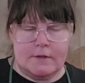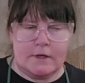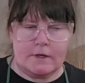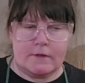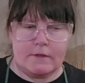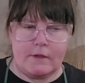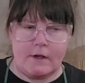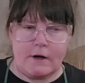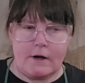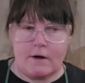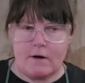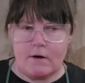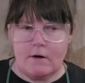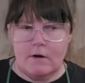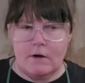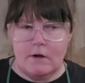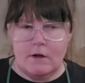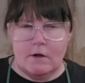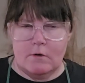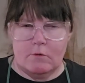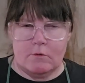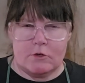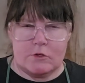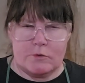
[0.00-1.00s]
thing there,
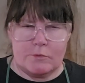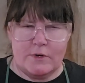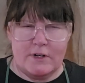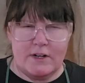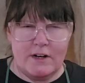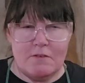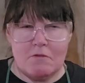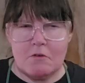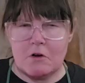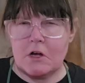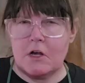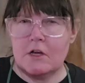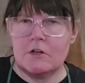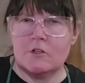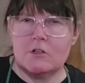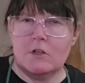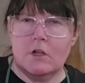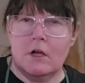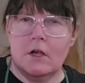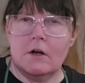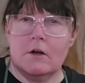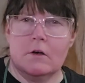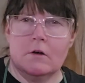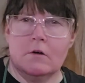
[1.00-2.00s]
which we never got
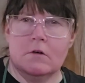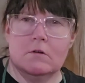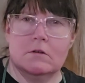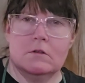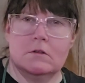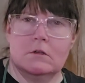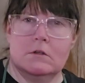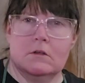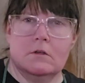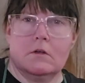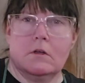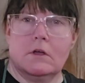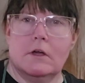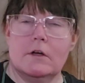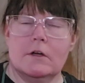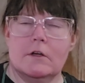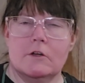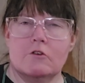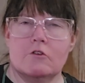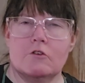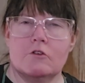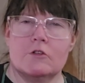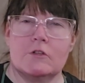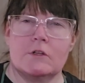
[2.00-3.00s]
gelato. Kind
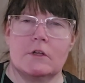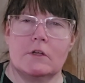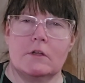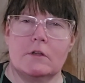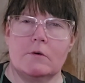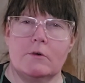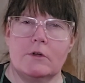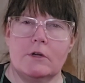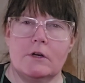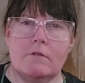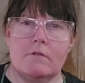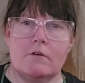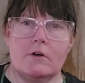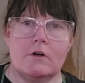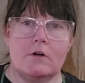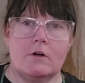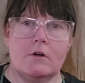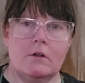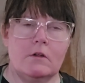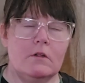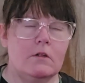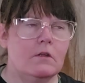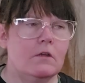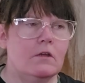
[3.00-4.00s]
of interesting that we never
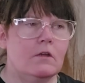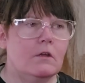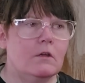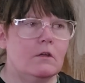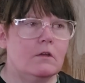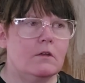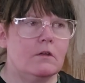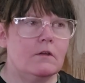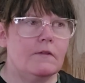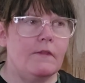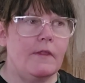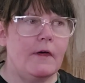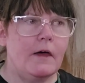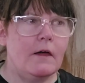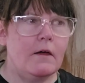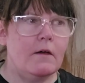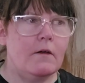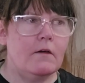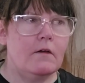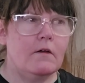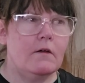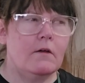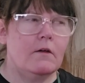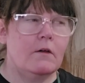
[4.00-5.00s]
did that.
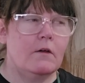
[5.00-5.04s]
